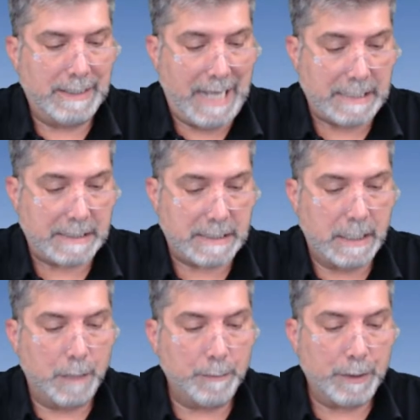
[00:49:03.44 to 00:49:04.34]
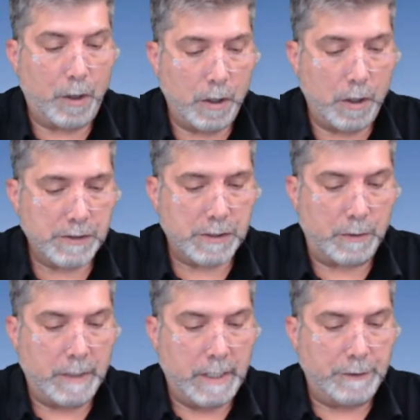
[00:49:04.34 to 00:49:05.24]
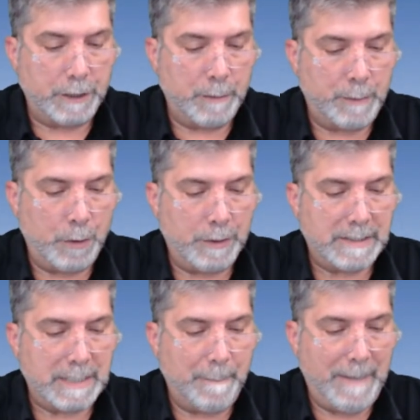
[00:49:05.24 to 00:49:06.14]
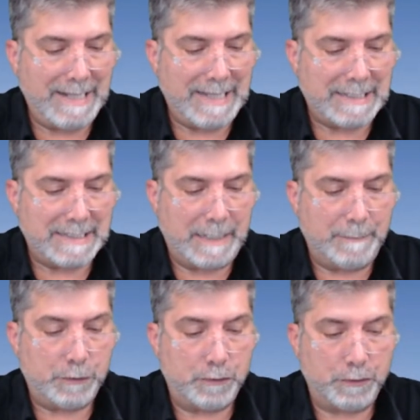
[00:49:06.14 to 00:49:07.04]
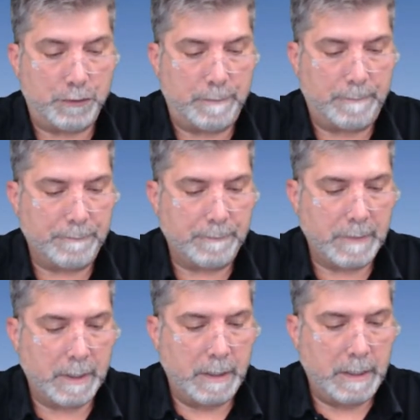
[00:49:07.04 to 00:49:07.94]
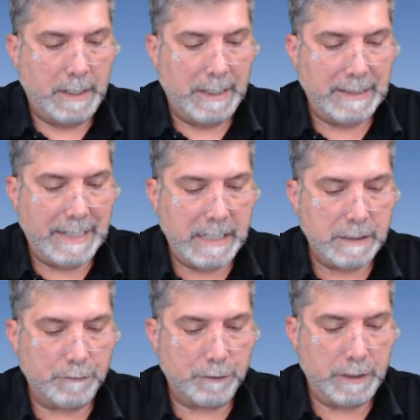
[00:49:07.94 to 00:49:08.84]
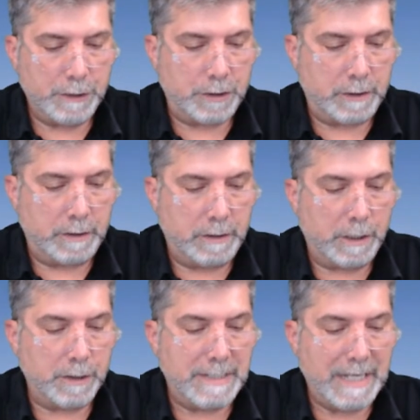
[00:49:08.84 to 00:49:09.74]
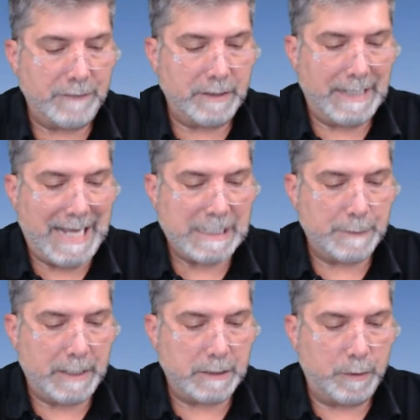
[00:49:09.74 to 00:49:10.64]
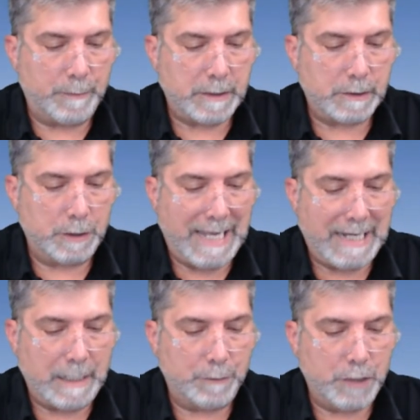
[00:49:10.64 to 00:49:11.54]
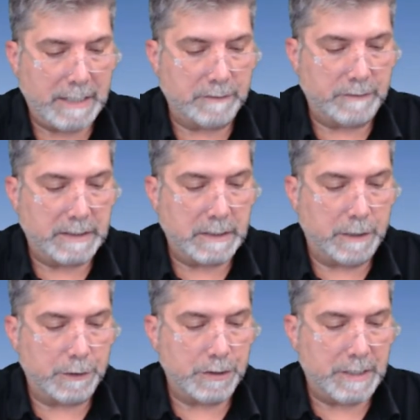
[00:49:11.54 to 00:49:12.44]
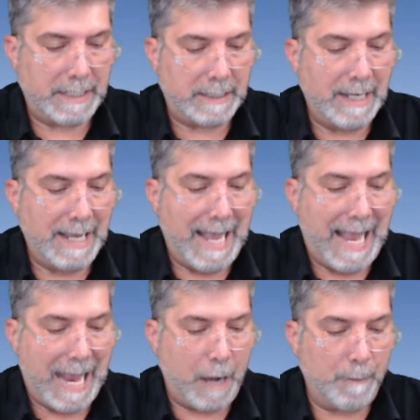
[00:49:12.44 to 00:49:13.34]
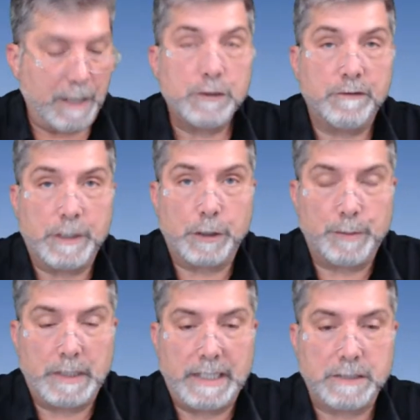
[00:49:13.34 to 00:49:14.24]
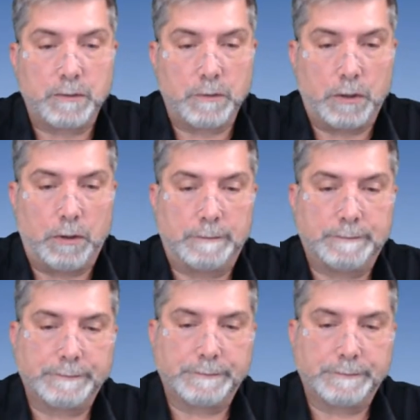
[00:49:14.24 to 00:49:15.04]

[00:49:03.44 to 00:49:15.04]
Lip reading: Yes, but also the components that make that statement true. In the case of religion, there are definitely aspects we must look at objectively to understand how much fear plays a role.